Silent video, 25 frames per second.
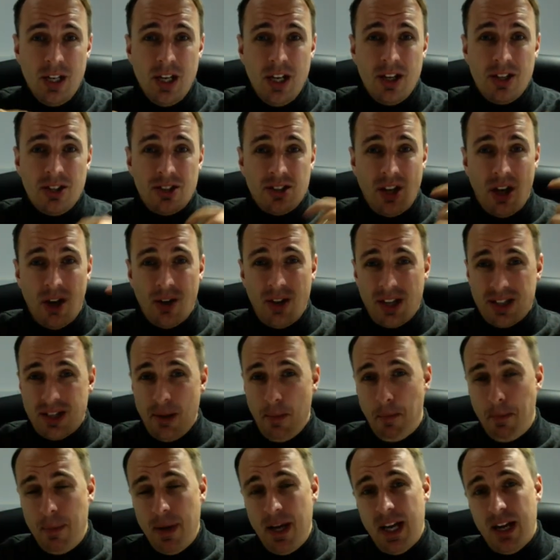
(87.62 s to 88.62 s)
So that's
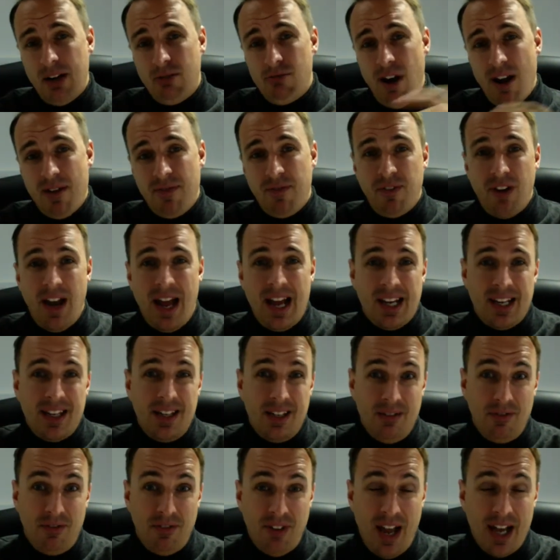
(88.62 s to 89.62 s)
a big red
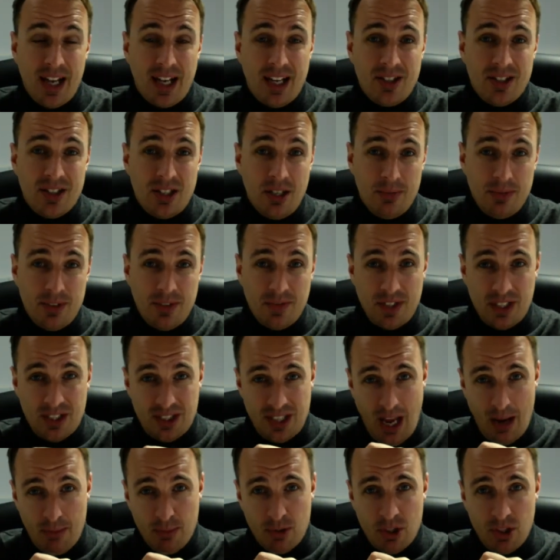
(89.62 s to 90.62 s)
flag in terms of
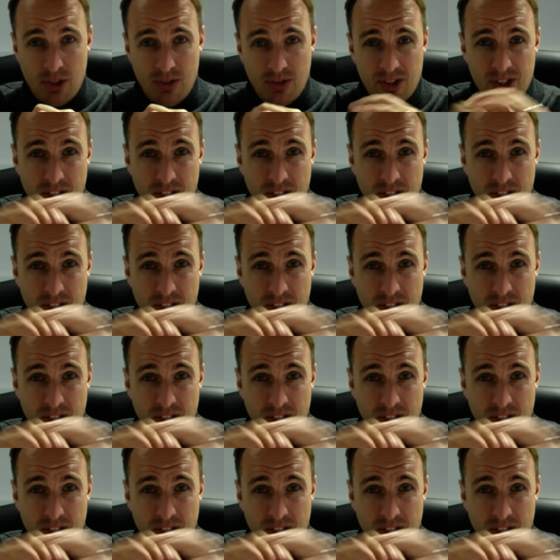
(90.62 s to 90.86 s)
deception.